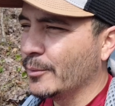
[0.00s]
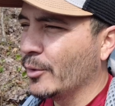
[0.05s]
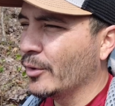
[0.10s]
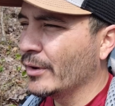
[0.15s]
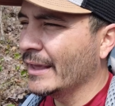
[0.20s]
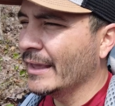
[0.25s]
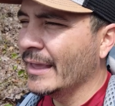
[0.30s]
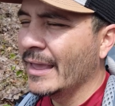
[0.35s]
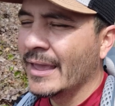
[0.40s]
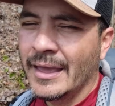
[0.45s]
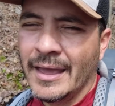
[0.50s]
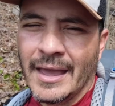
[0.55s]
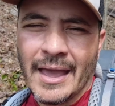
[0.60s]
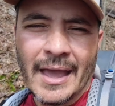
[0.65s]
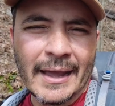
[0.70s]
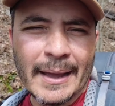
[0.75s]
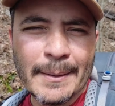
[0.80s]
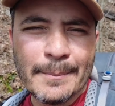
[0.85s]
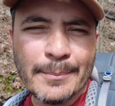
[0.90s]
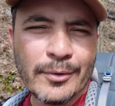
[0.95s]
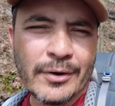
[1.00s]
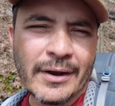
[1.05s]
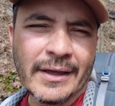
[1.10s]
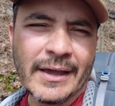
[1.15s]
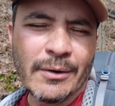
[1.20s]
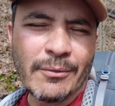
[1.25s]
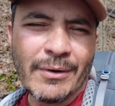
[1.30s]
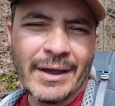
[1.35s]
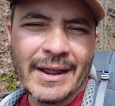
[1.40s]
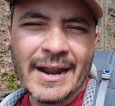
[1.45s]
morning, and I'm putting
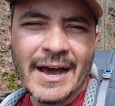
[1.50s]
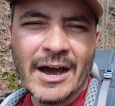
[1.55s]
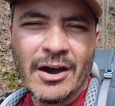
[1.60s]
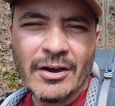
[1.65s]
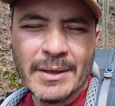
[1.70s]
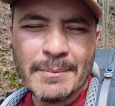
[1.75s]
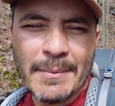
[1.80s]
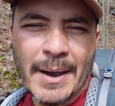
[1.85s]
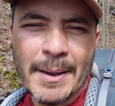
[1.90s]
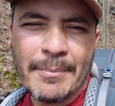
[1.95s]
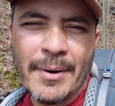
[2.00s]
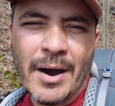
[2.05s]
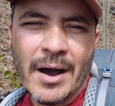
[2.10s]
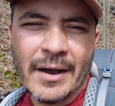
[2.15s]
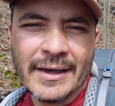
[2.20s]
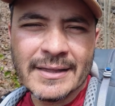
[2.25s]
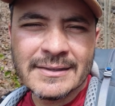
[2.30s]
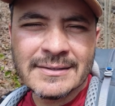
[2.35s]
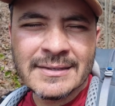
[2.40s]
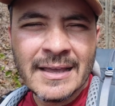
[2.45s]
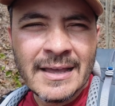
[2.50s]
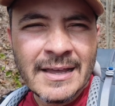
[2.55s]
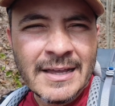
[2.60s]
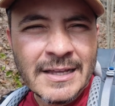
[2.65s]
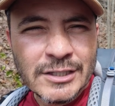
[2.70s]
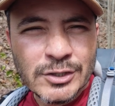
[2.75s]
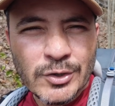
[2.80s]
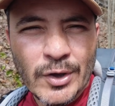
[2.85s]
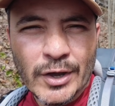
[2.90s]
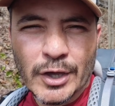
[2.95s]
it right now in my pockets
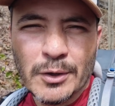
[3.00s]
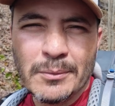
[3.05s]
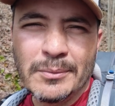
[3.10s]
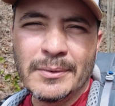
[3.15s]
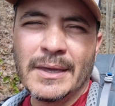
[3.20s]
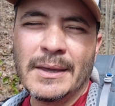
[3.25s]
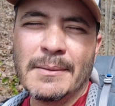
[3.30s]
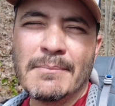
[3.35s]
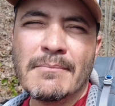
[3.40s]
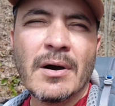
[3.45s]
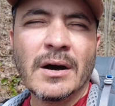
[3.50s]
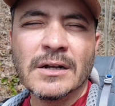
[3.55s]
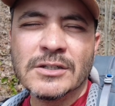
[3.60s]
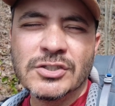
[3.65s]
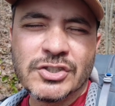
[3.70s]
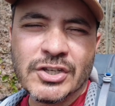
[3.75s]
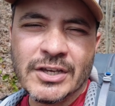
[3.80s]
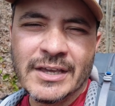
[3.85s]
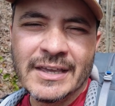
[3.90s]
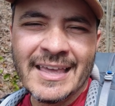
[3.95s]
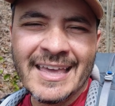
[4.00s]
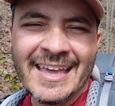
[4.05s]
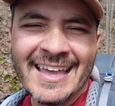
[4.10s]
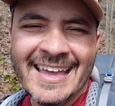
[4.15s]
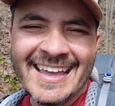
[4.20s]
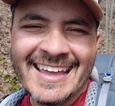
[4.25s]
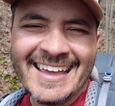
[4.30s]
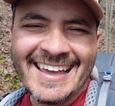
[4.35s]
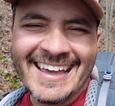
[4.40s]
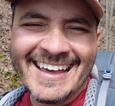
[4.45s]
so I could be munching
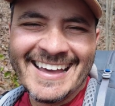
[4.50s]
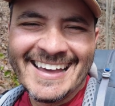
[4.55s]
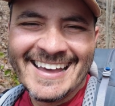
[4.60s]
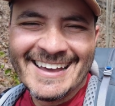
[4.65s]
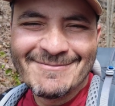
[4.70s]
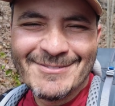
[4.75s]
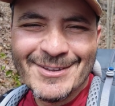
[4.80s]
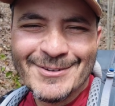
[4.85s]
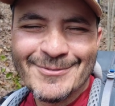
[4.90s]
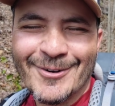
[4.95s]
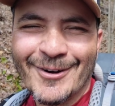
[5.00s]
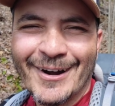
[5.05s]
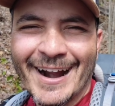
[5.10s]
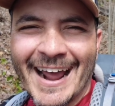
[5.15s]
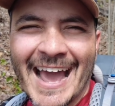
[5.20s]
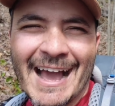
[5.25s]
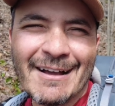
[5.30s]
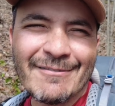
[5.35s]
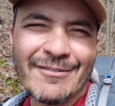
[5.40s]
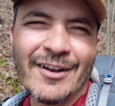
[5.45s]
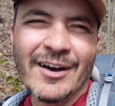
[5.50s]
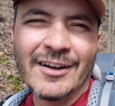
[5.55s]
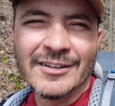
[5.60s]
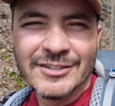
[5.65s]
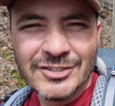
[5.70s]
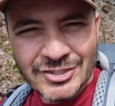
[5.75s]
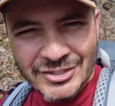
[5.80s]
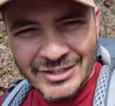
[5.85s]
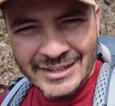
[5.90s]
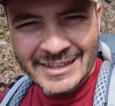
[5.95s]
before I have
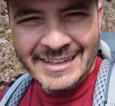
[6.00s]
lunch